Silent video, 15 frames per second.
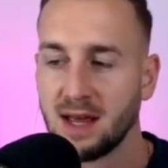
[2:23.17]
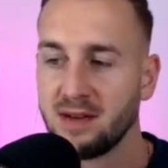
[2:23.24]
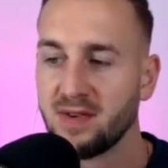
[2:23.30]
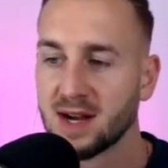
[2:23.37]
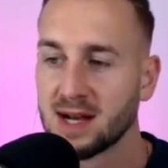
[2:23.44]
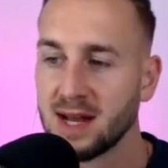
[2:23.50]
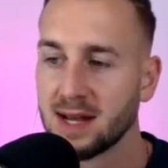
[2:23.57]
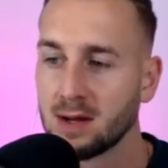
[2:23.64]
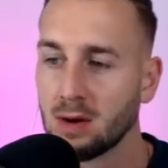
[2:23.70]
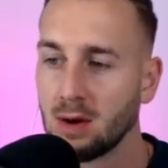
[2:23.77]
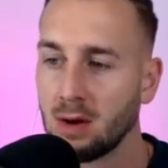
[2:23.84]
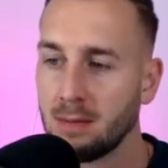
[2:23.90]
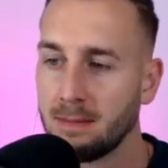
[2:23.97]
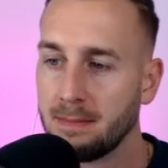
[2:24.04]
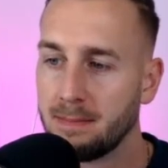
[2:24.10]
If I click
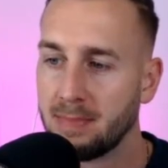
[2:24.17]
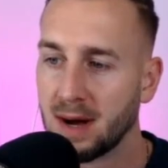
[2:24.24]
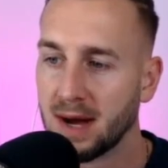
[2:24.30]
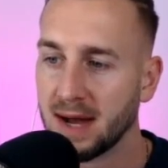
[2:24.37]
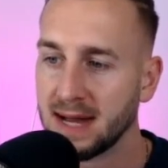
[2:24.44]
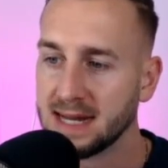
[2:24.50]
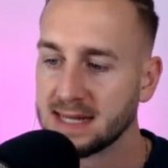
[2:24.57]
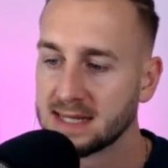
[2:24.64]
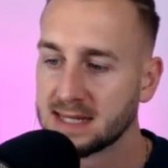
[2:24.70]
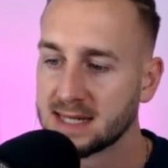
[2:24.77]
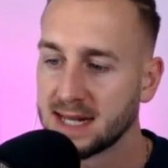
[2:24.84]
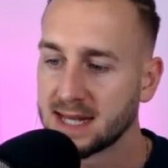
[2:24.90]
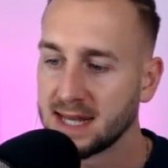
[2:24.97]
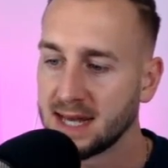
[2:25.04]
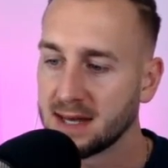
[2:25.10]
on buy
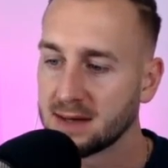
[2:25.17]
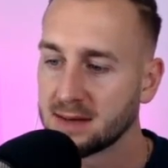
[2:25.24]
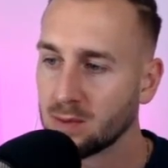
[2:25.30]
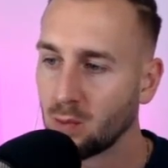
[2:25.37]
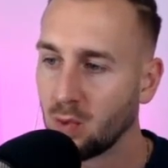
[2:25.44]
ticket,